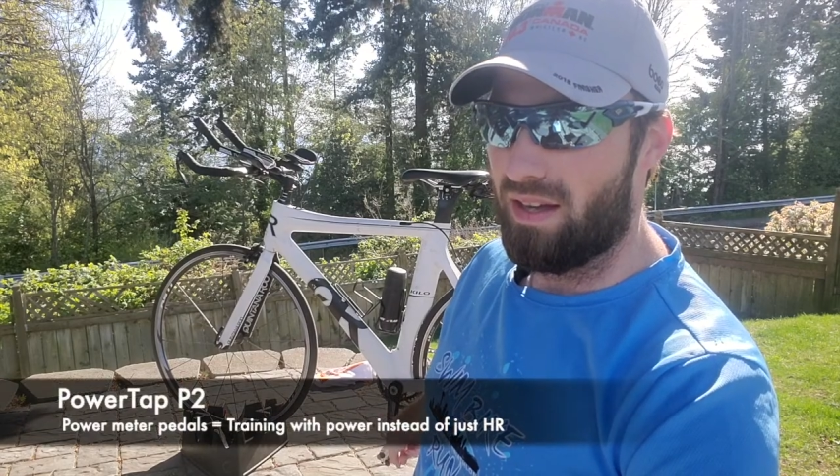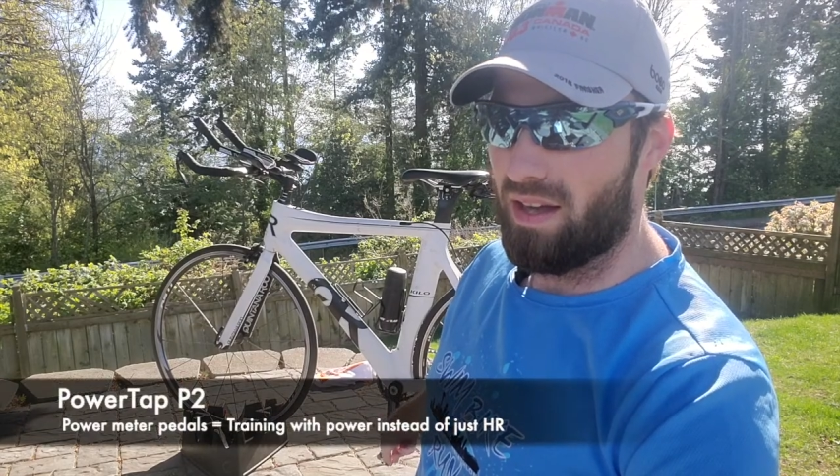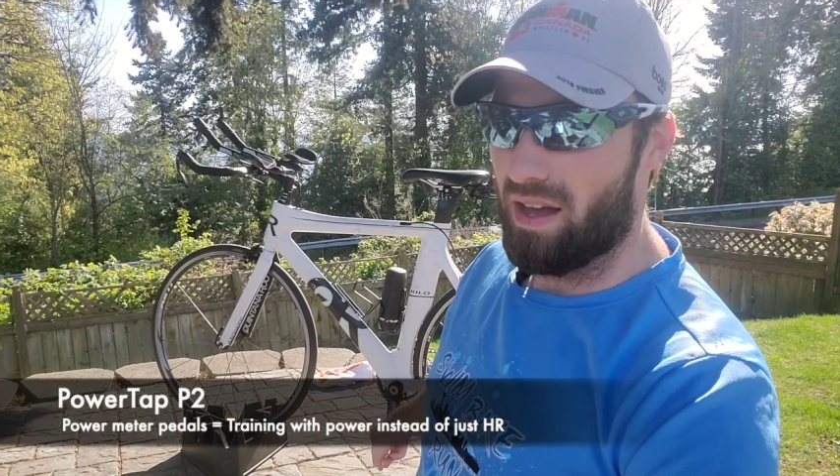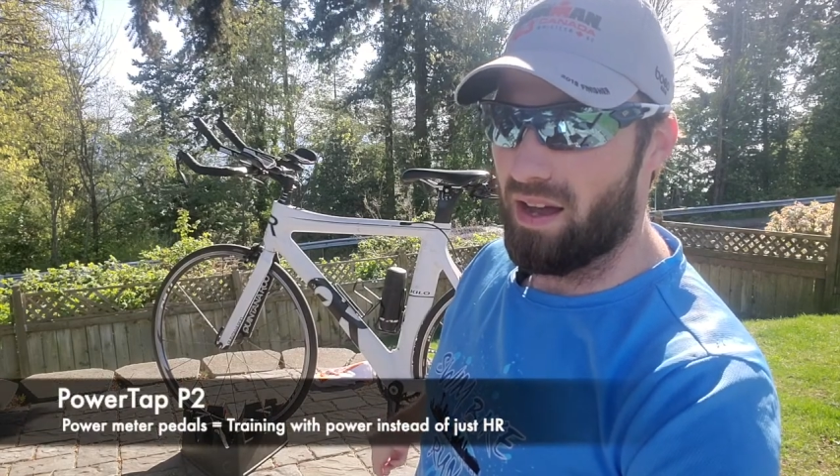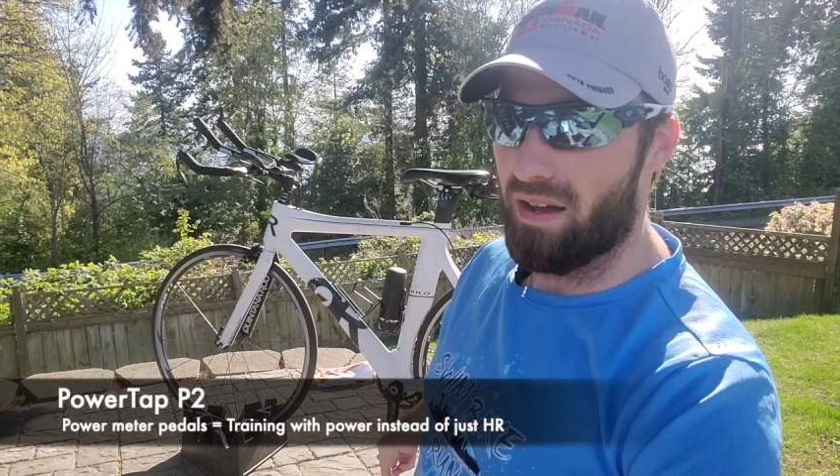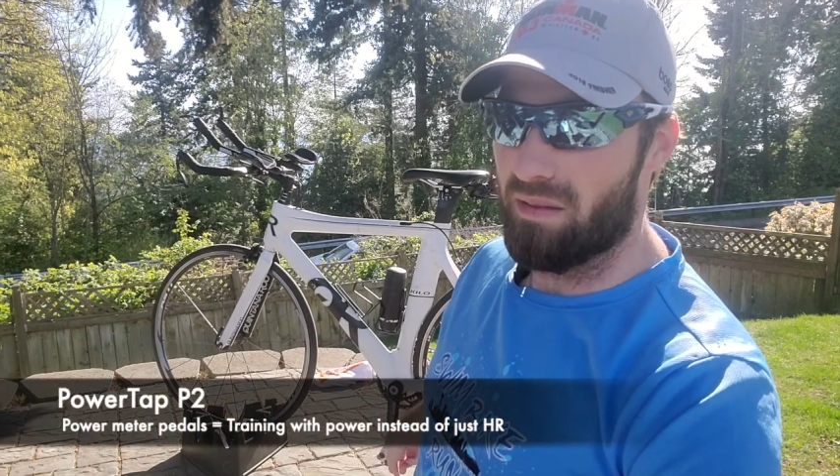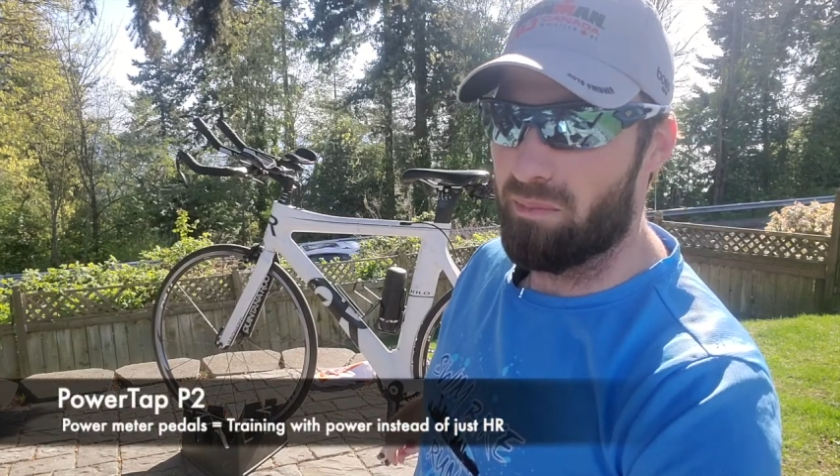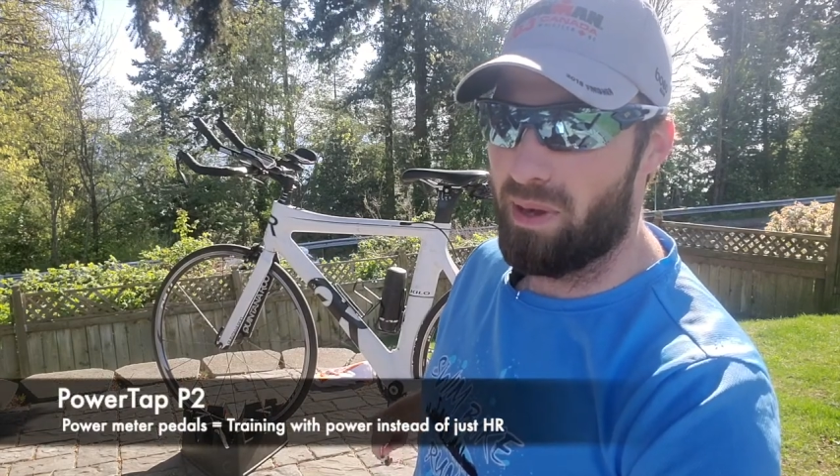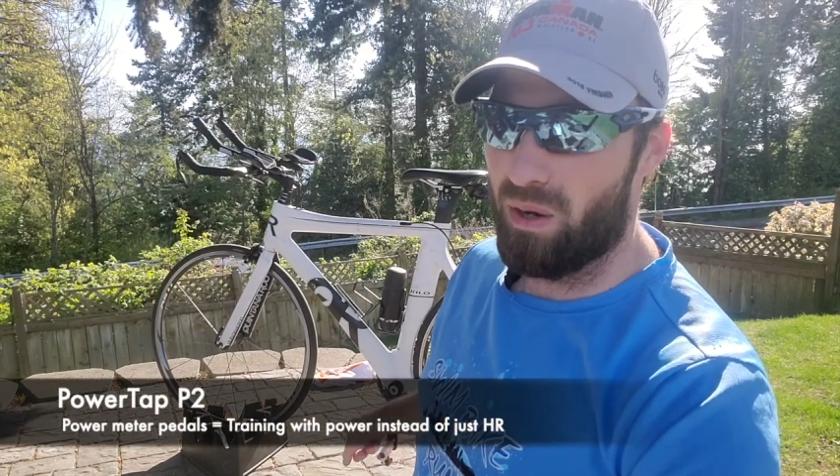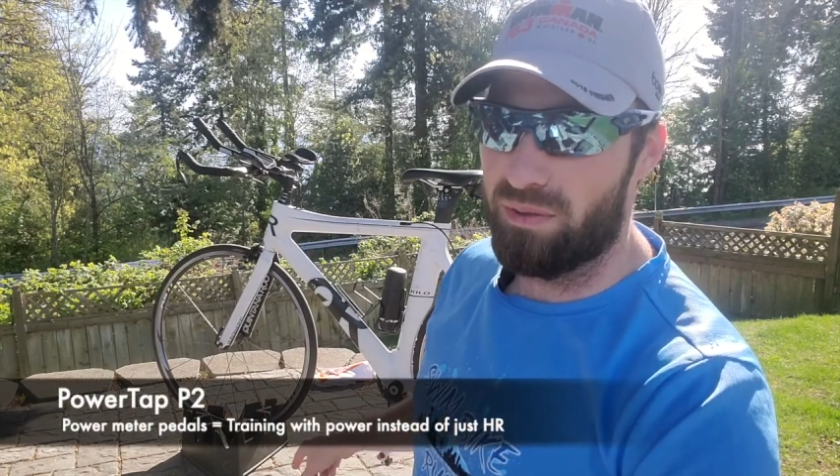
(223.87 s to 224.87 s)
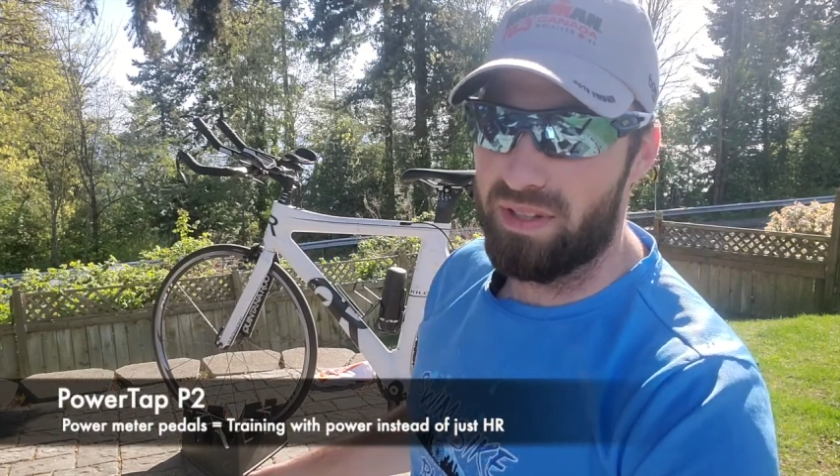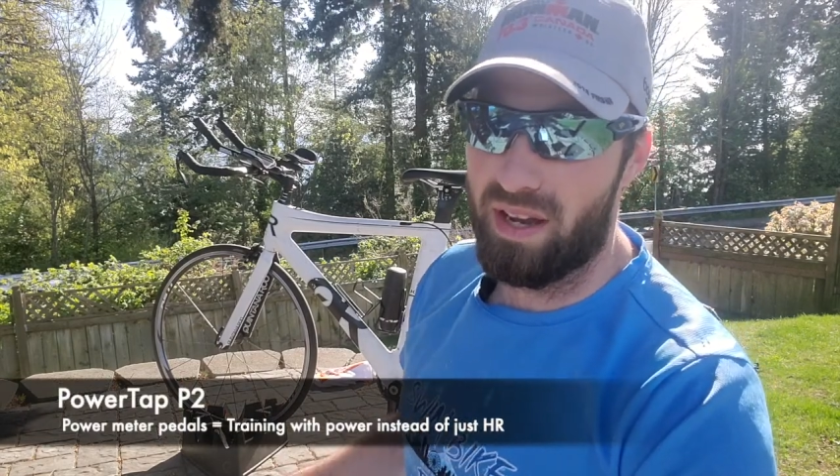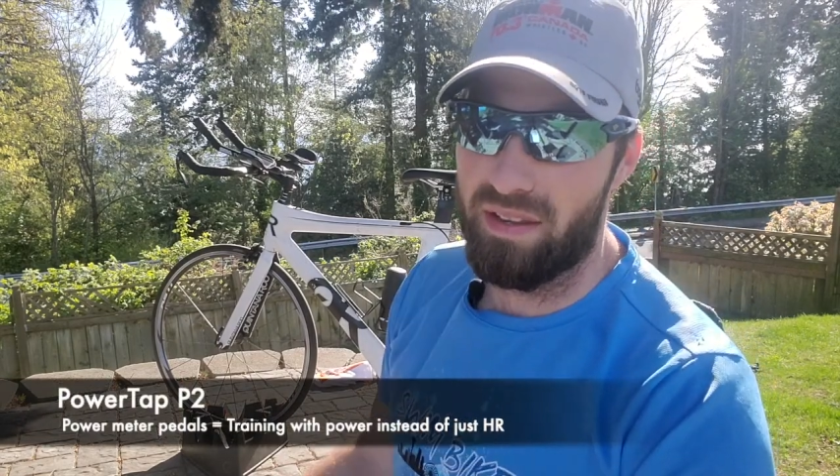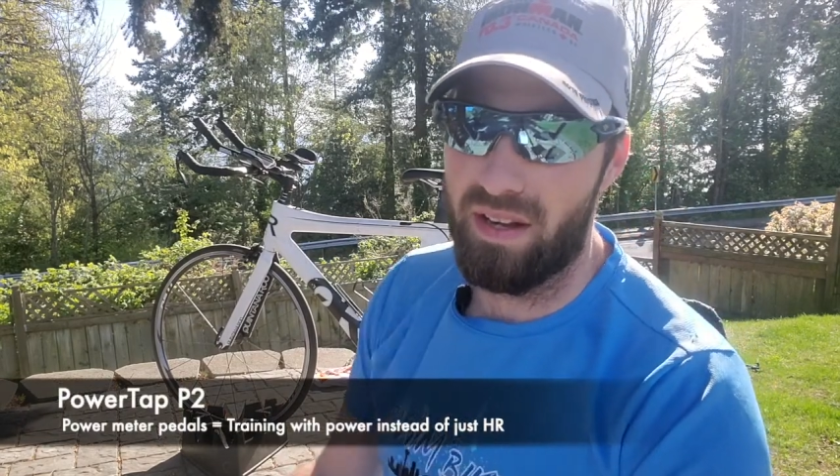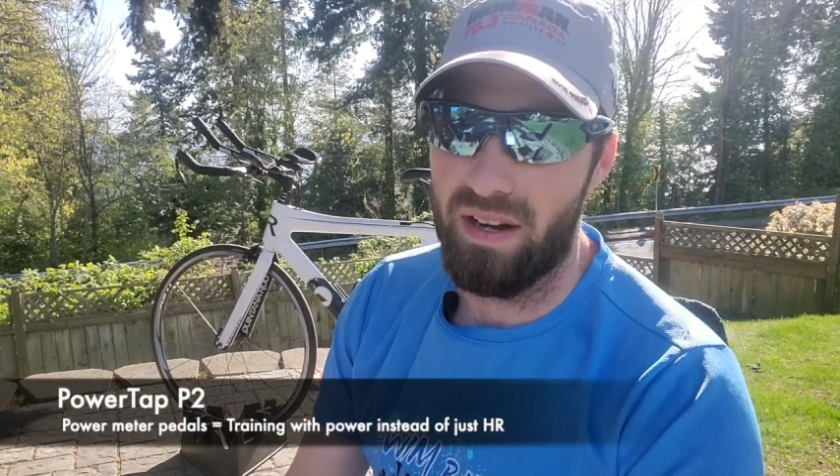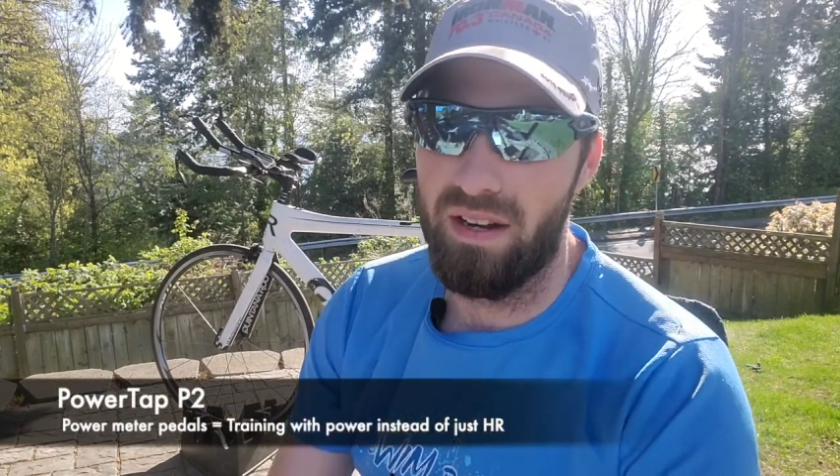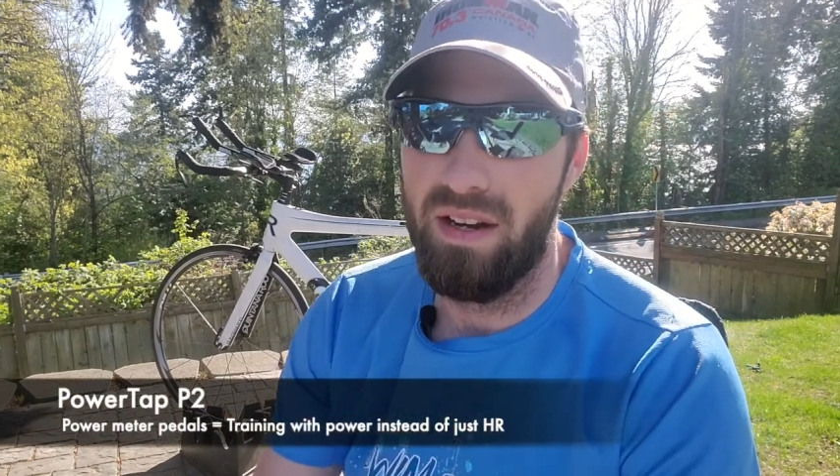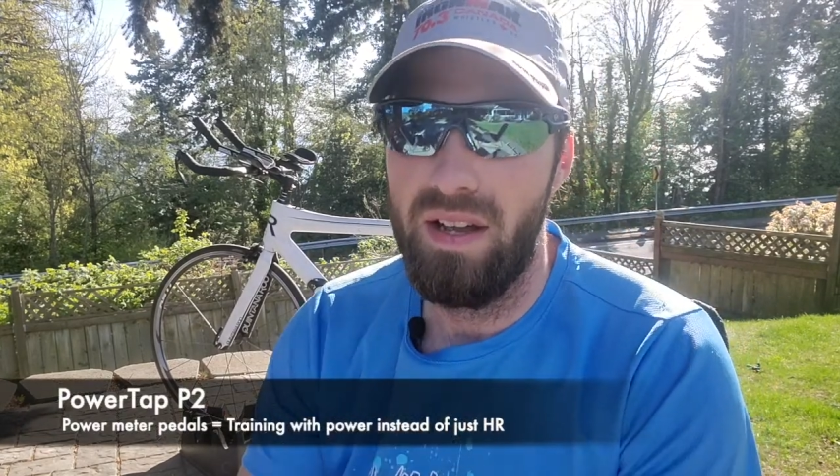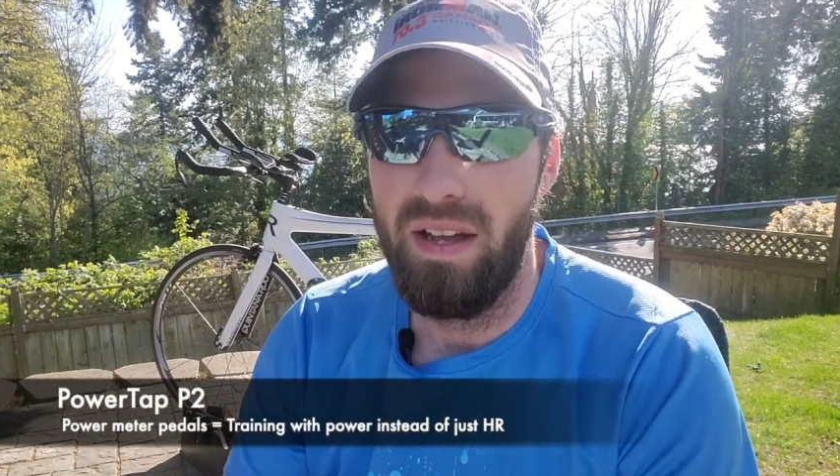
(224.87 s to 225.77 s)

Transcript: Pedals down there.